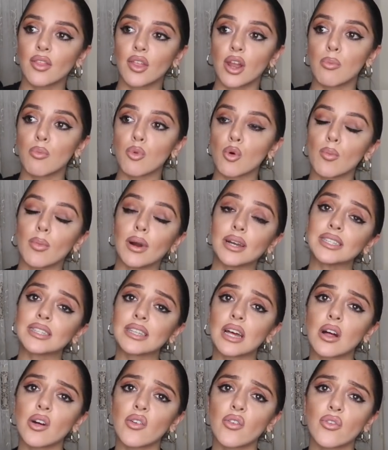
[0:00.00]
that I bought
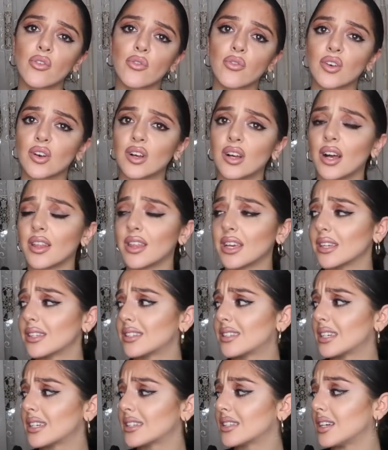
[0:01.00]
myself for I
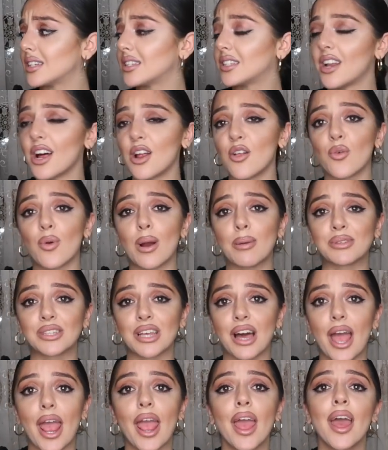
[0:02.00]
think six ninety-nine on the
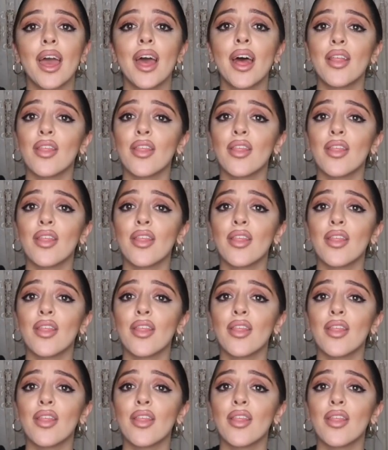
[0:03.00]
website.